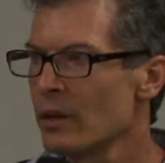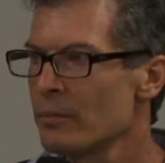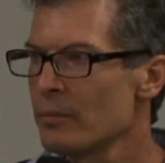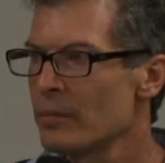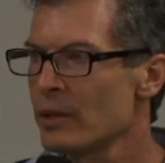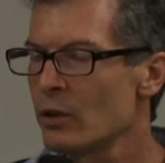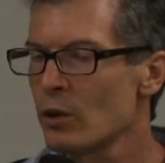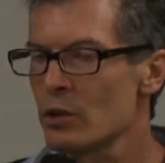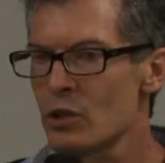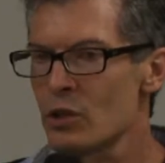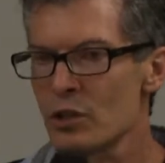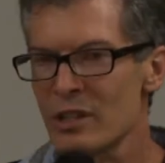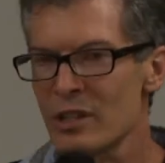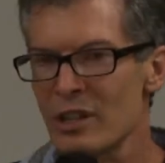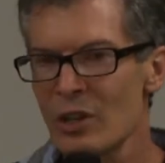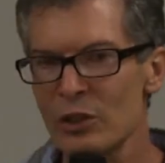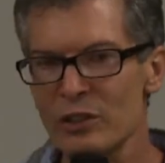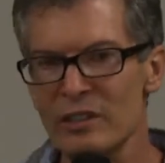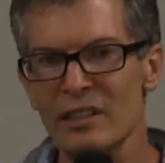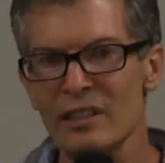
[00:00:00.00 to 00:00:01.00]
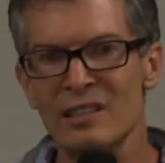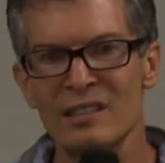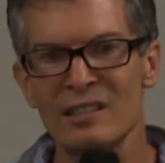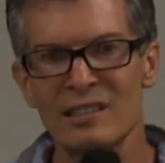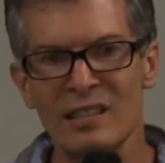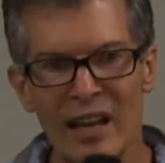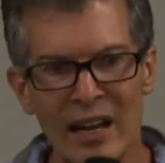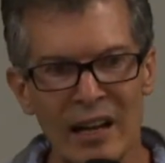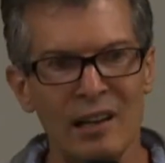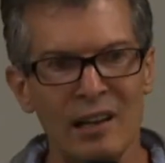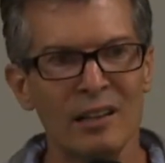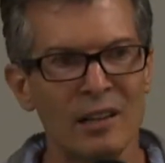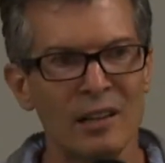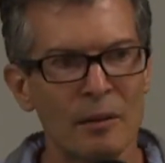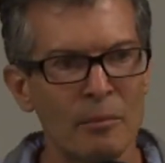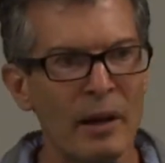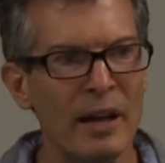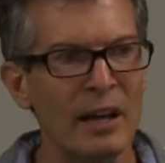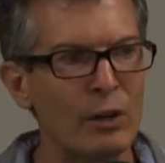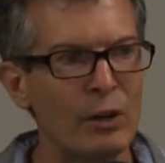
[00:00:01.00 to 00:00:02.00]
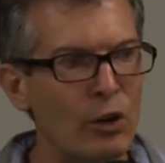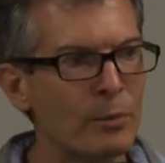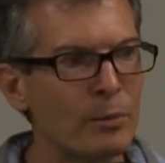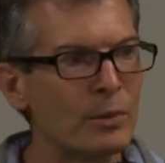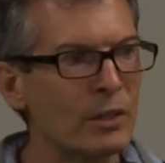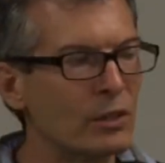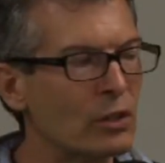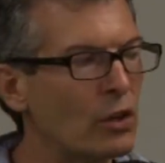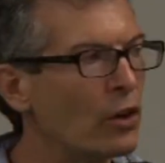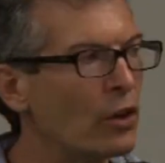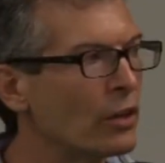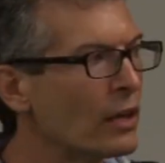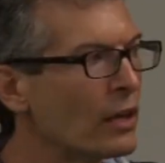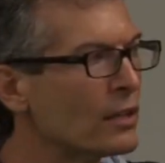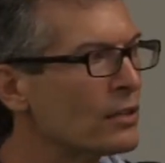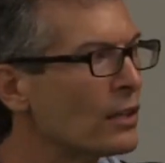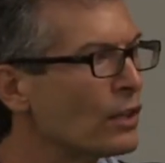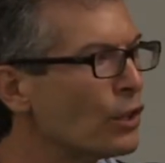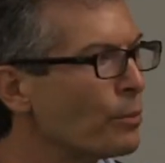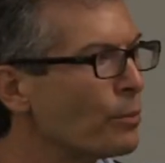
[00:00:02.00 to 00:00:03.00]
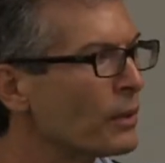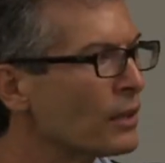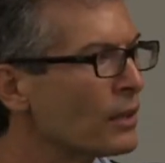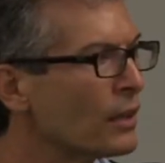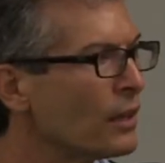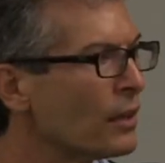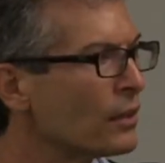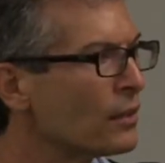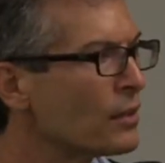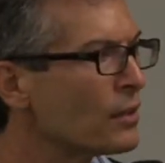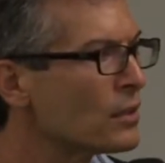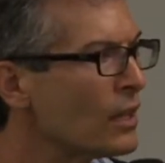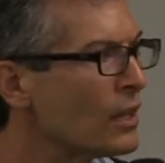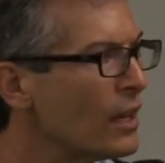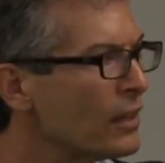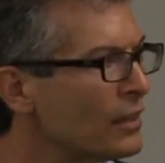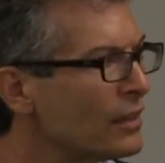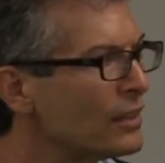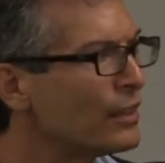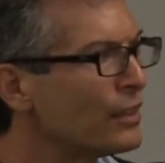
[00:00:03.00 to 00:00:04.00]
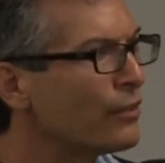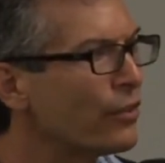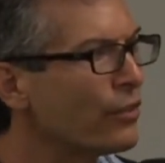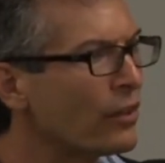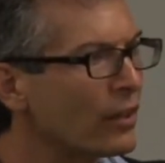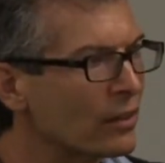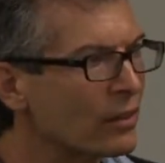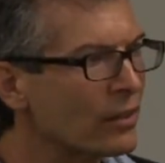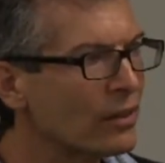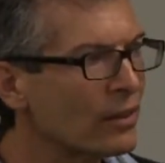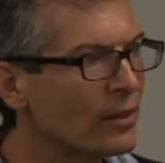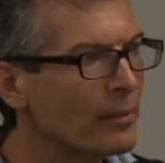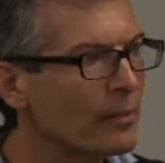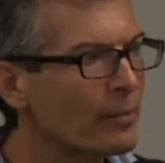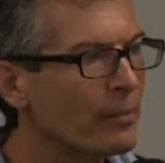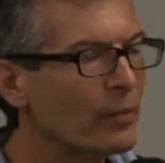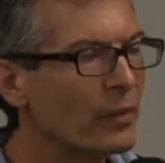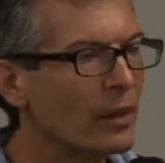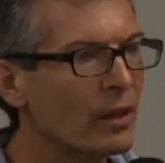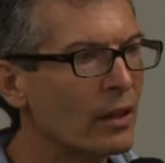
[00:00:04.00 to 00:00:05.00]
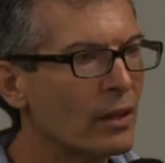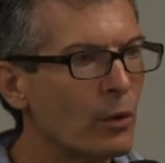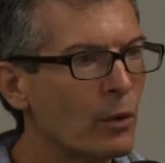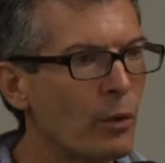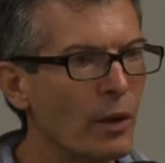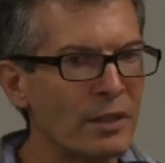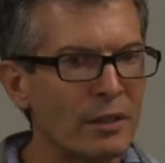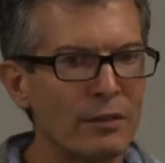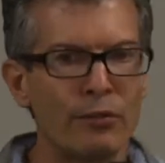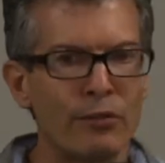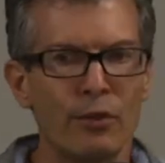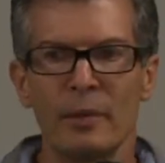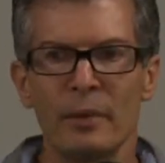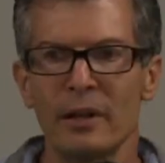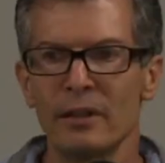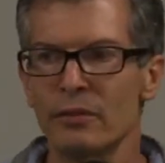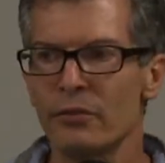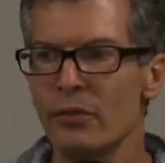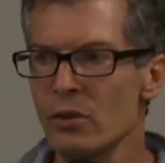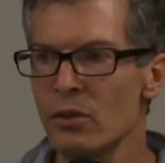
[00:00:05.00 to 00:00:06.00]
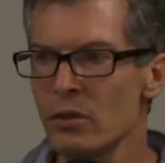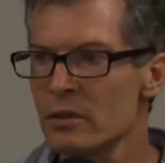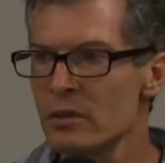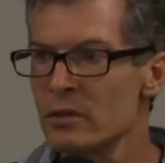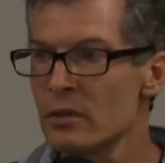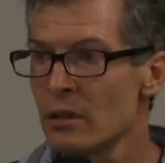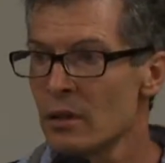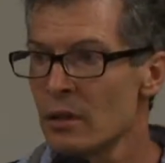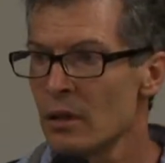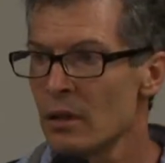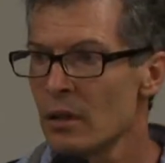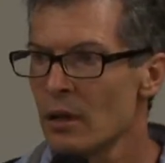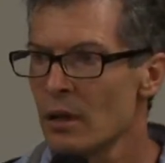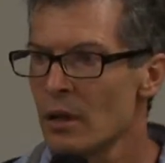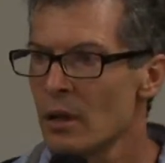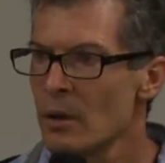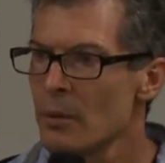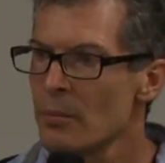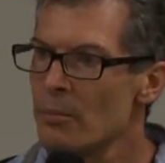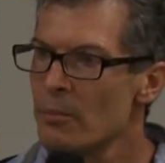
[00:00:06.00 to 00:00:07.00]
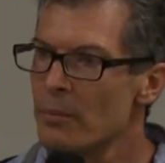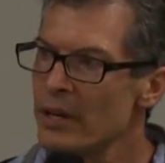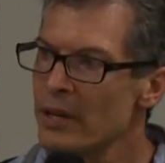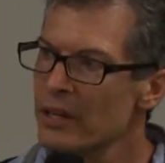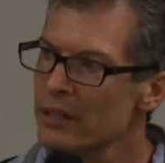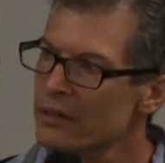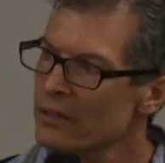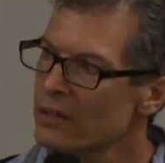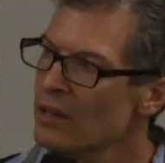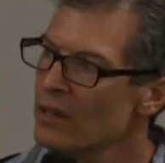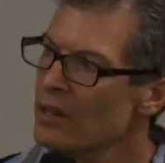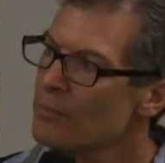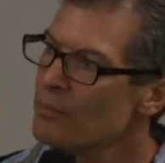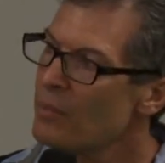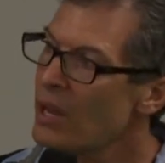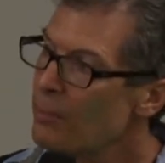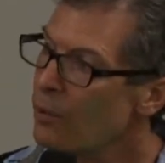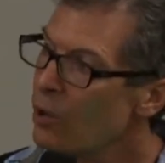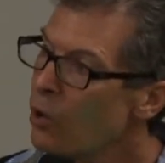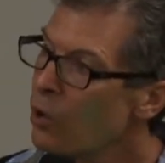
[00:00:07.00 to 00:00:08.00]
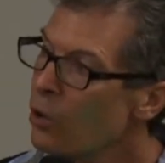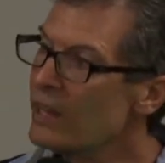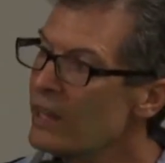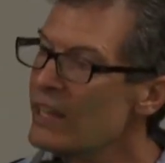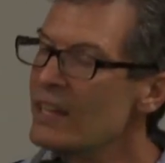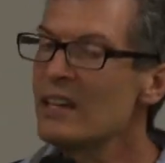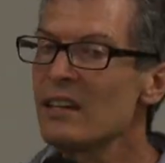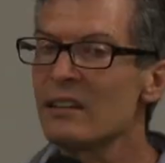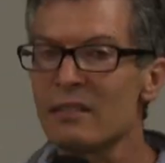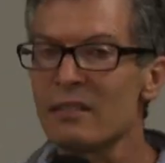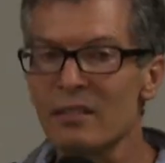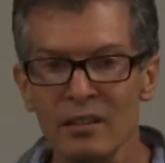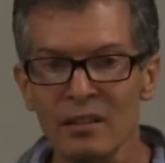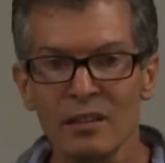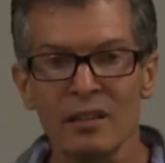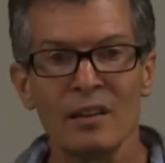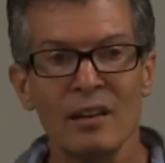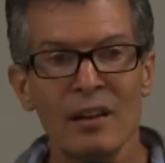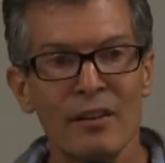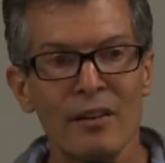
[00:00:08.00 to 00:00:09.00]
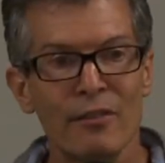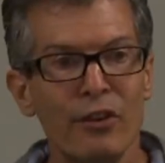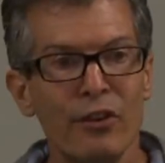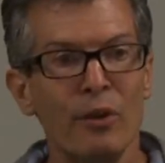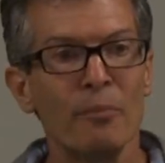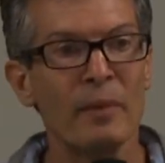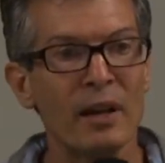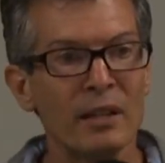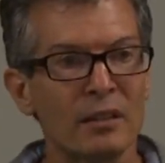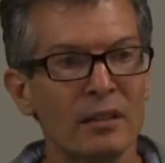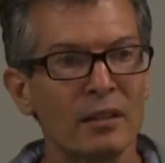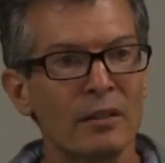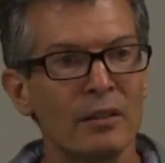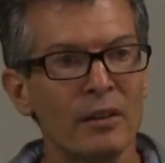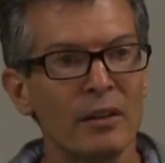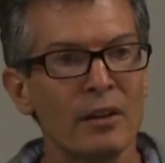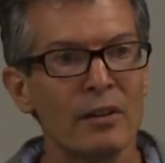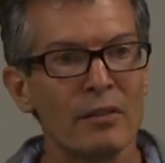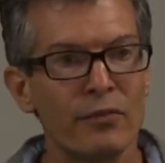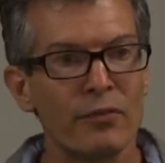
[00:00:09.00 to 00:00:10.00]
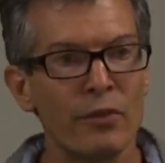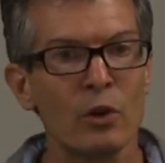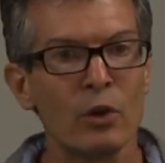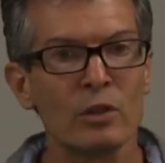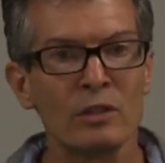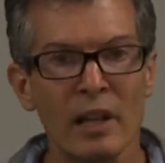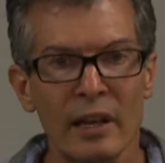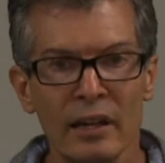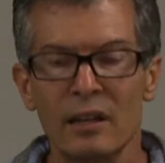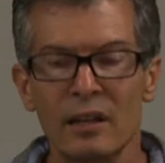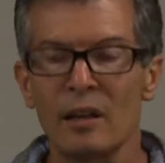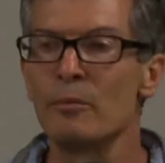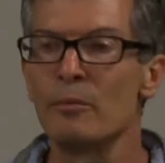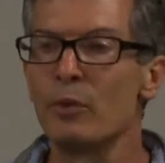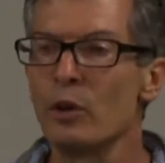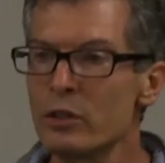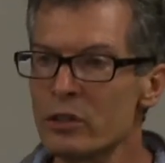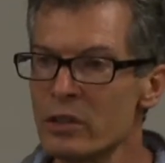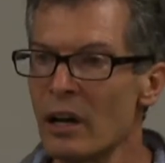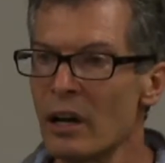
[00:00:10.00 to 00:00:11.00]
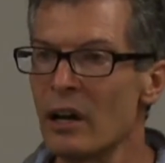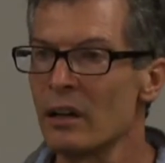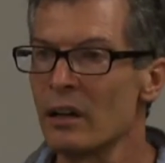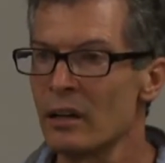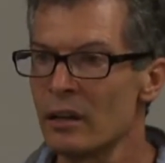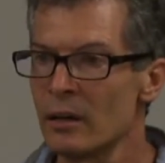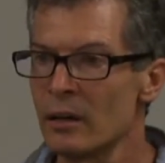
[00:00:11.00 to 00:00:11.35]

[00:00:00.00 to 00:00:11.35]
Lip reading: because those are not exactly the microbes that colonize the human gut. They're slightly different, the ones that ferment foods. But people who eat fermented foods like kombucha